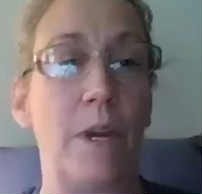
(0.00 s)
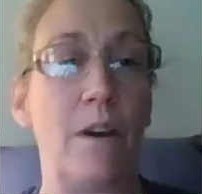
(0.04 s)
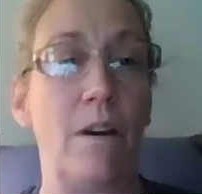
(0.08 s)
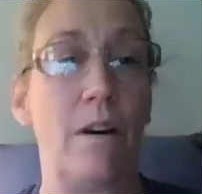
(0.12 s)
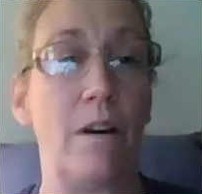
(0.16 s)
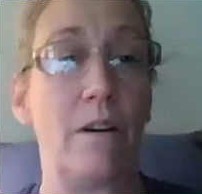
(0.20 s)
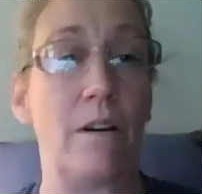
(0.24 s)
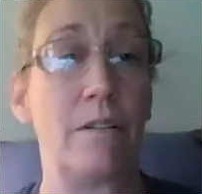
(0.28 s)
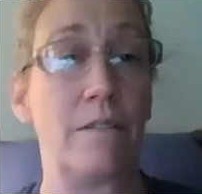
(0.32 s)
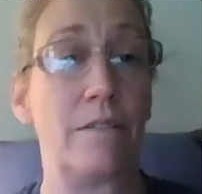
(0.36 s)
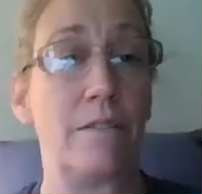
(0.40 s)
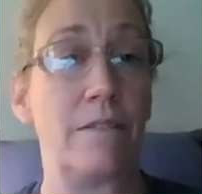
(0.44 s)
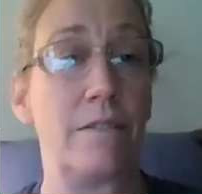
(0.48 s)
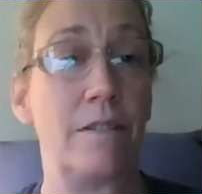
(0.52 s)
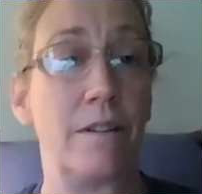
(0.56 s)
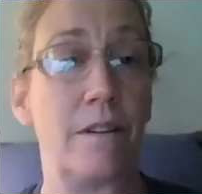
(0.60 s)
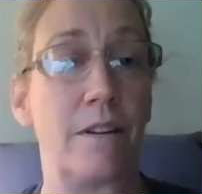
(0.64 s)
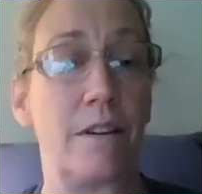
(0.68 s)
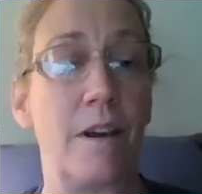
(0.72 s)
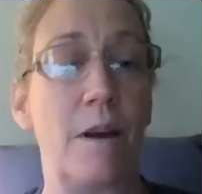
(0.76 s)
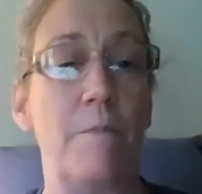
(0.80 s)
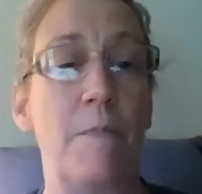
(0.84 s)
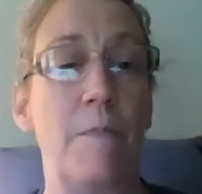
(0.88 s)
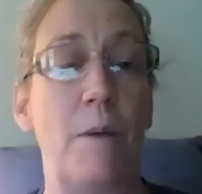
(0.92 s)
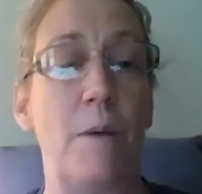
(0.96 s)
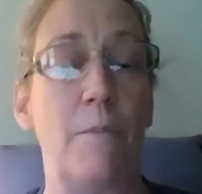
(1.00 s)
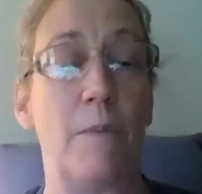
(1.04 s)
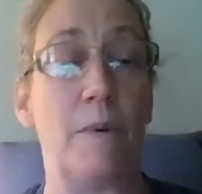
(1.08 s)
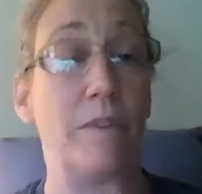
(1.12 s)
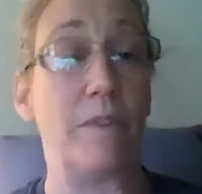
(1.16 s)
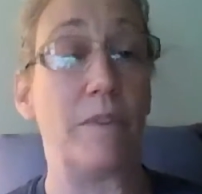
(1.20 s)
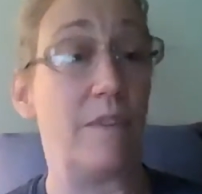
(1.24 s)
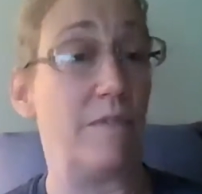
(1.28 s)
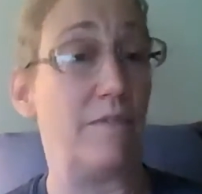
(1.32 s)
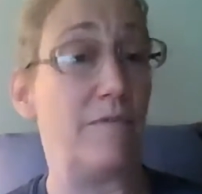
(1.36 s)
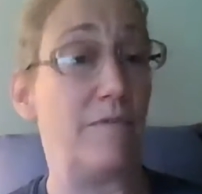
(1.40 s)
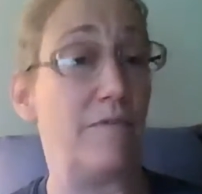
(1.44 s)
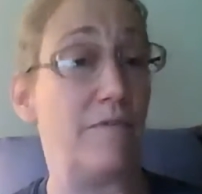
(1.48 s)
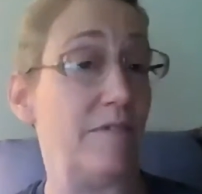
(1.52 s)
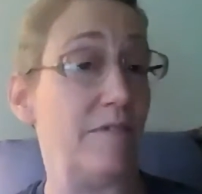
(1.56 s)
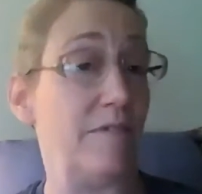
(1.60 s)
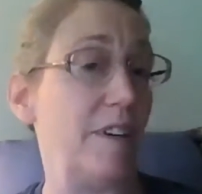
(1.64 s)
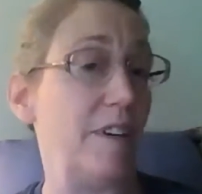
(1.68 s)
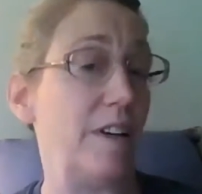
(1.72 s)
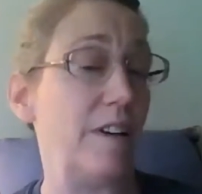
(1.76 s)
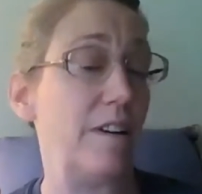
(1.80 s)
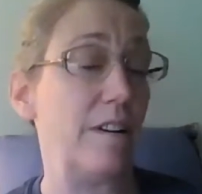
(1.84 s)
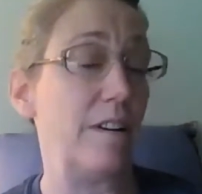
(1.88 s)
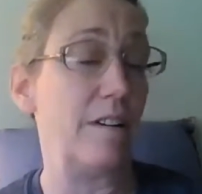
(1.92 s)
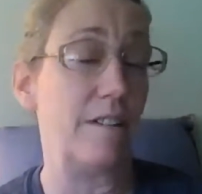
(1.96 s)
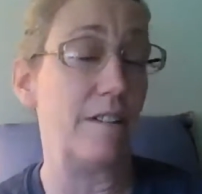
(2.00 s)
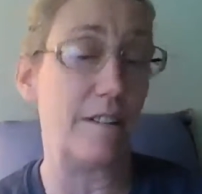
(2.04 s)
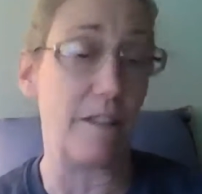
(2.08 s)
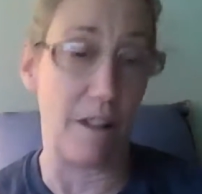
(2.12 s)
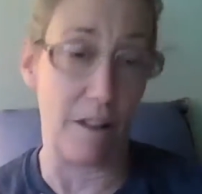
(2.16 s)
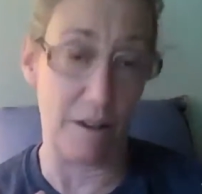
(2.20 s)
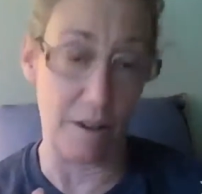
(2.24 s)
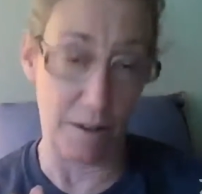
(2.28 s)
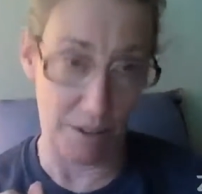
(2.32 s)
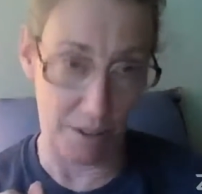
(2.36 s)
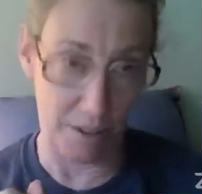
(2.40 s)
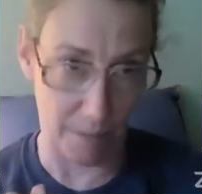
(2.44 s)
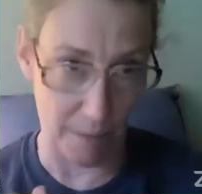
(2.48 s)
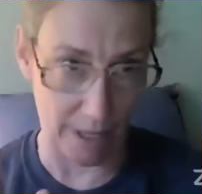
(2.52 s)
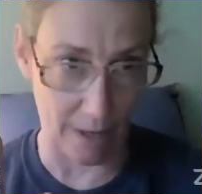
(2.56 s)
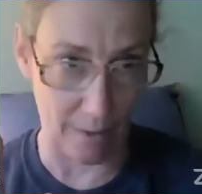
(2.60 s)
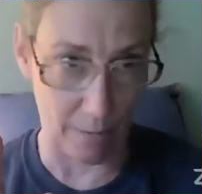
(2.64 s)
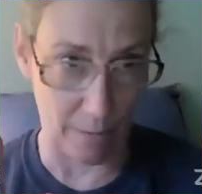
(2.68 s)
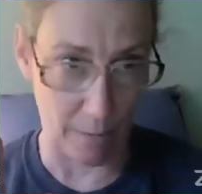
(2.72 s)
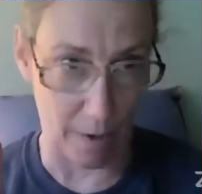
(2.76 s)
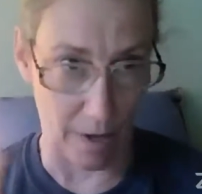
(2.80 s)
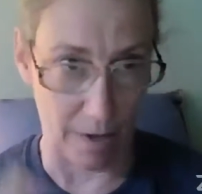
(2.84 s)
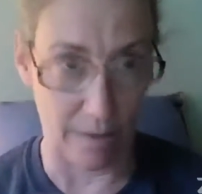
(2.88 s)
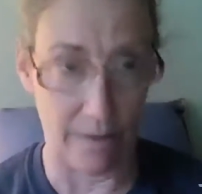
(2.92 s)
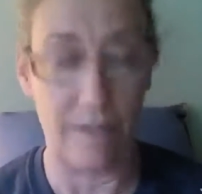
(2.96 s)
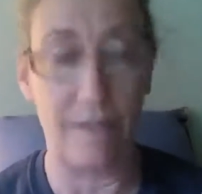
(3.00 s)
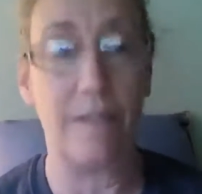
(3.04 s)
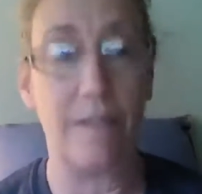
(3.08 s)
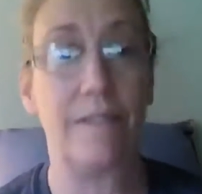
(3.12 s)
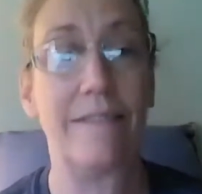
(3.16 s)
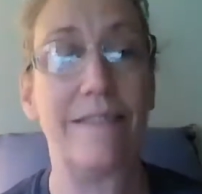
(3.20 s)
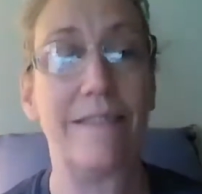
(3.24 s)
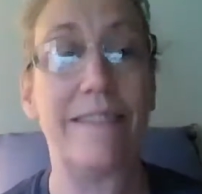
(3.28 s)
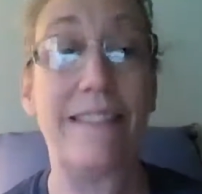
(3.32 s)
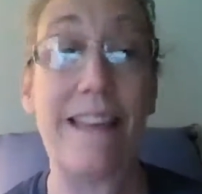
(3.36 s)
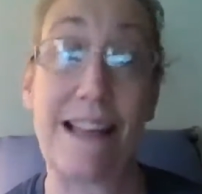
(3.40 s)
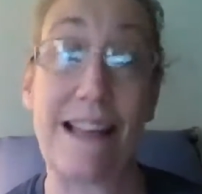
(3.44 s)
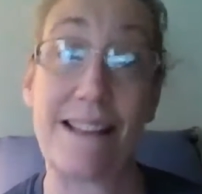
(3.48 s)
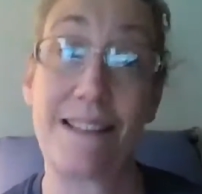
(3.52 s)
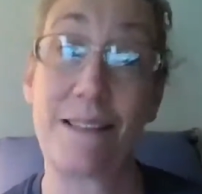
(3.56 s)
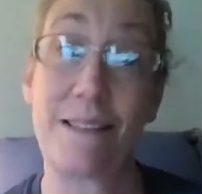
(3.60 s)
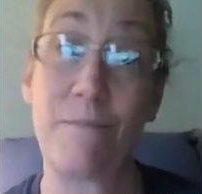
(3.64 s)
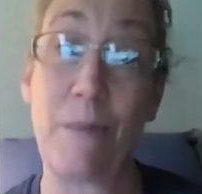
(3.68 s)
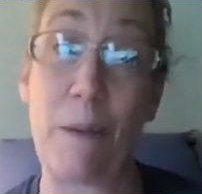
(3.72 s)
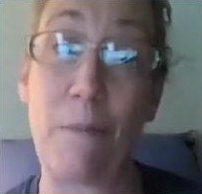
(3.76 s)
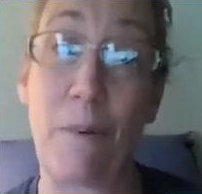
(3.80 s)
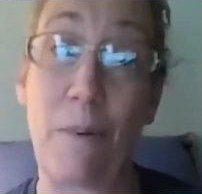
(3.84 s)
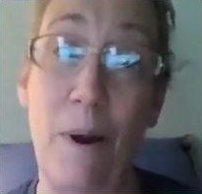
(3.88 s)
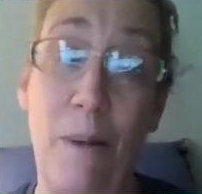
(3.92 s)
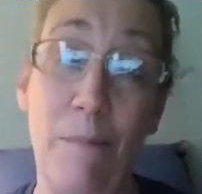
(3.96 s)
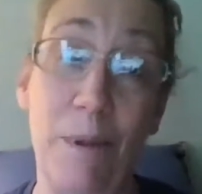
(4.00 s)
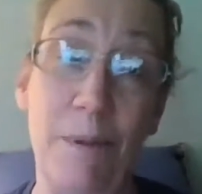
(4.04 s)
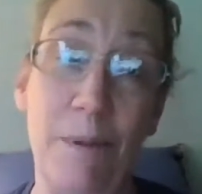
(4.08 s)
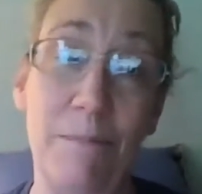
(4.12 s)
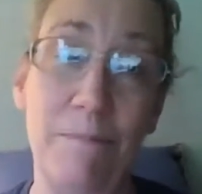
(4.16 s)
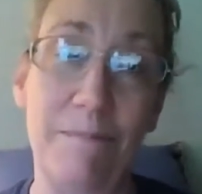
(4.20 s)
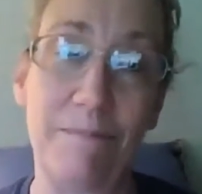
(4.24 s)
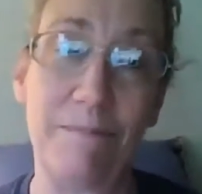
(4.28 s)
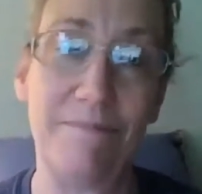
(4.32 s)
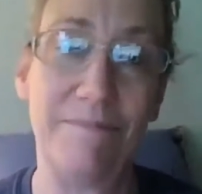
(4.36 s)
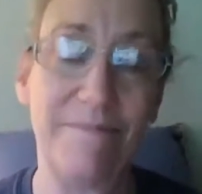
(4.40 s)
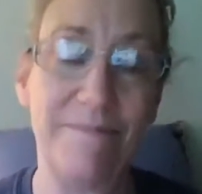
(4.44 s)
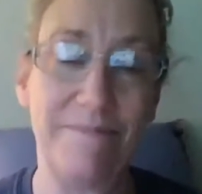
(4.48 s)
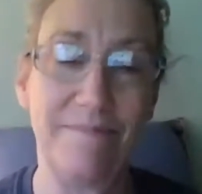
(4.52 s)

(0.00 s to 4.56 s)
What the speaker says: hard to come up with the $1,500 to begin with. That's my problem.